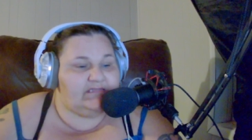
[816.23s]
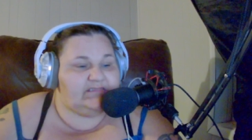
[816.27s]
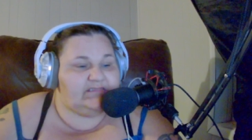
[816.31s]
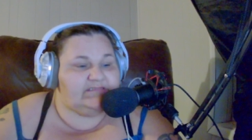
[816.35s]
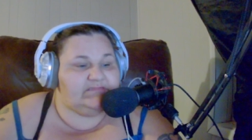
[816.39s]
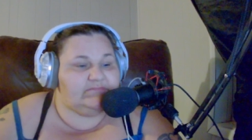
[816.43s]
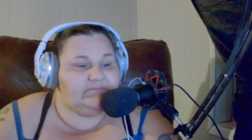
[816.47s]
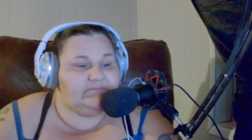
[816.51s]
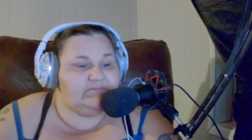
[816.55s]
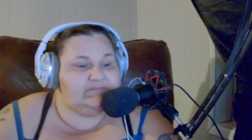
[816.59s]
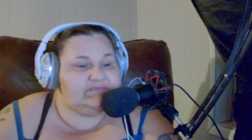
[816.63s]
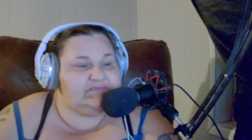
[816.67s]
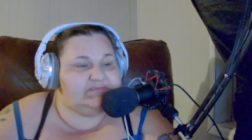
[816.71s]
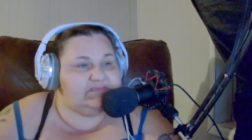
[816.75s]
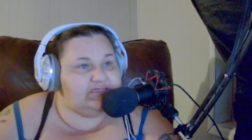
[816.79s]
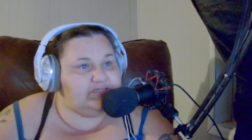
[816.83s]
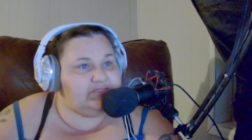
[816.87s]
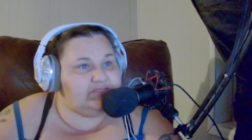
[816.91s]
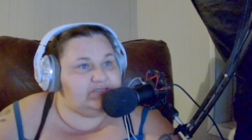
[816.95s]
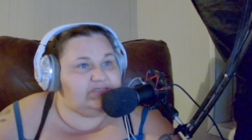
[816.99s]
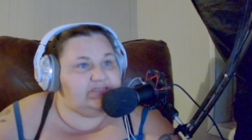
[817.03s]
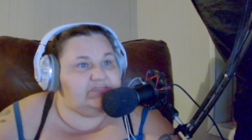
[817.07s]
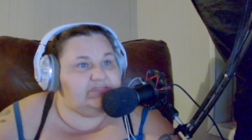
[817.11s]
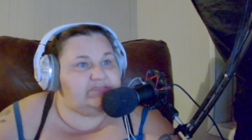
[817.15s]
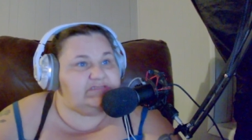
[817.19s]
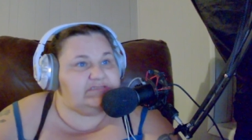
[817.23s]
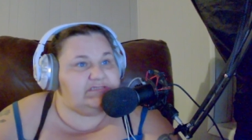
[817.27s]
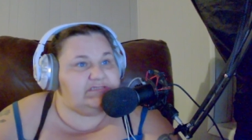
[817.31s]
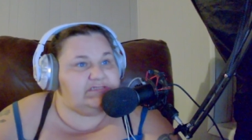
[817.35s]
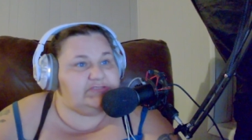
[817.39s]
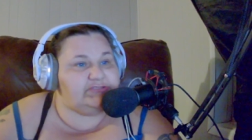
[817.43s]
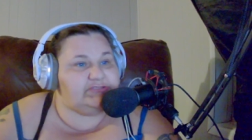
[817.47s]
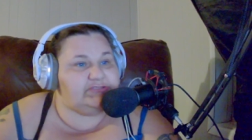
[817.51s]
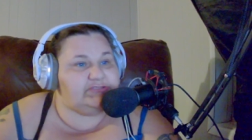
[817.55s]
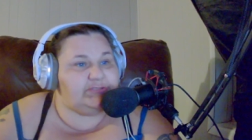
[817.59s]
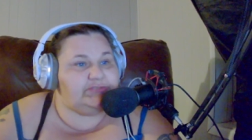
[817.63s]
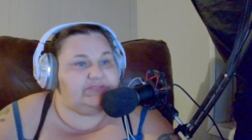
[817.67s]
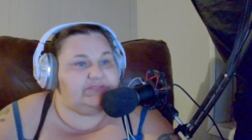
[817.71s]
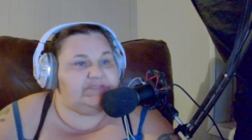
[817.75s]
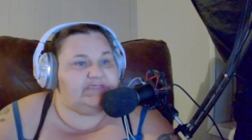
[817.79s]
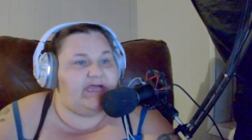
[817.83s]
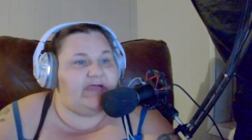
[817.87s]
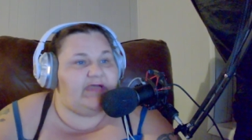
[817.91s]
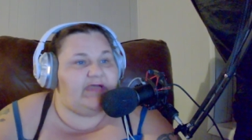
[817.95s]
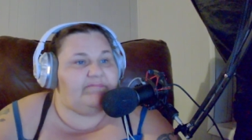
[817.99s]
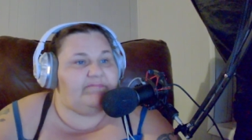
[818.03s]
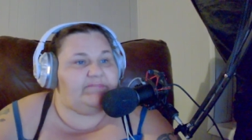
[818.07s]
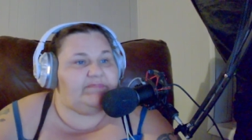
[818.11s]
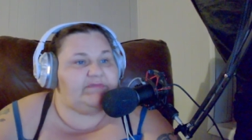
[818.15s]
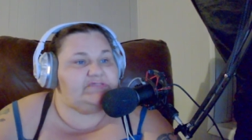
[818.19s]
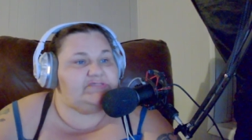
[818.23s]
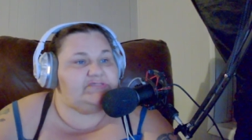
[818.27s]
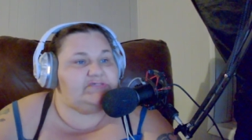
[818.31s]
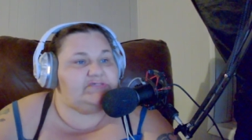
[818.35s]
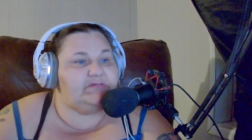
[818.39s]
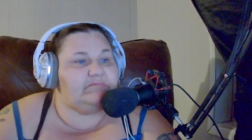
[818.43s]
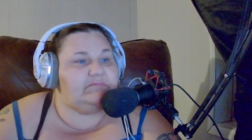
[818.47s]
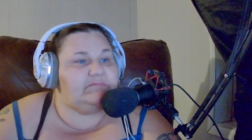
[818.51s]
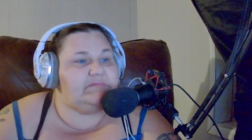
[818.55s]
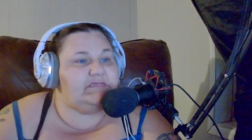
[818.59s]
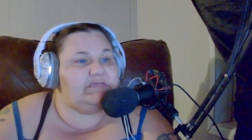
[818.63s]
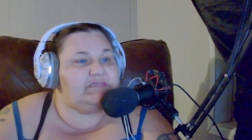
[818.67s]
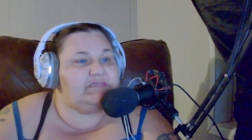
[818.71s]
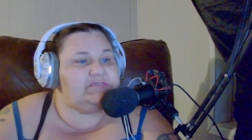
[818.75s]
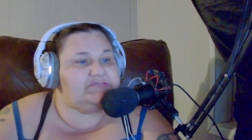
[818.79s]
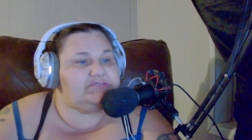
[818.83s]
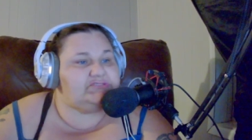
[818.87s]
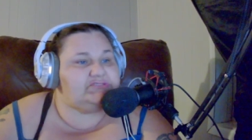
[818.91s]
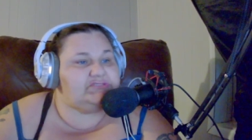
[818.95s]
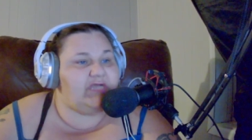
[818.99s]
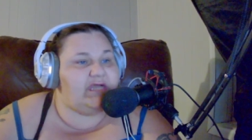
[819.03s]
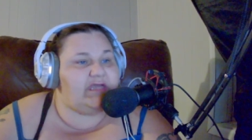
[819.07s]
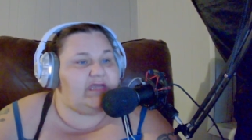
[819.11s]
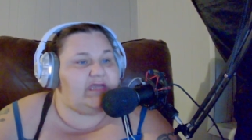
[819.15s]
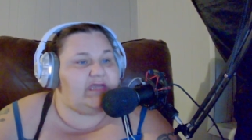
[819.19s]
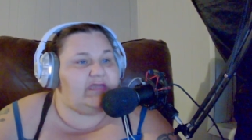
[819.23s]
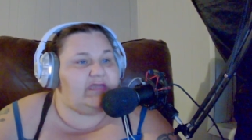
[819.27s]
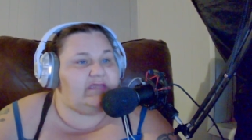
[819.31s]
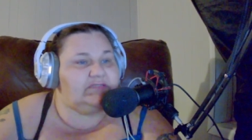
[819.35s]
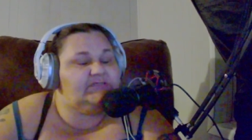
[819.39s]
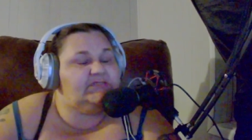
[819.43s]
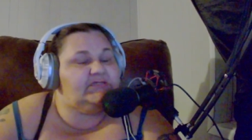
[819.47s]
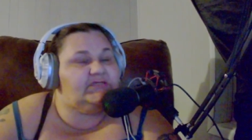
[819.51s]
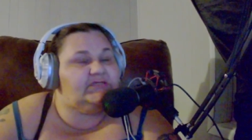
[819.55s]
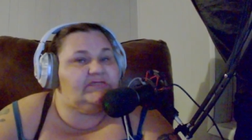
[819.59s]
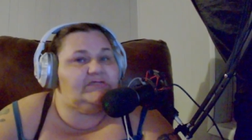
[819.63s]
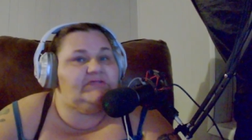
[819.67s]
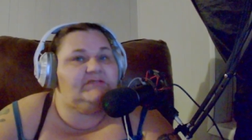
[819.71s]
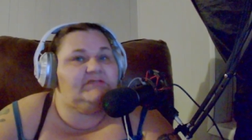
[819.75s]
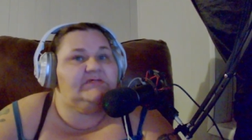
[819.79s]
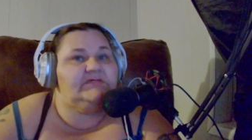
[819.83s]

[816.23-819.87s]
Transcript: some serious issues happen to him in his childhood.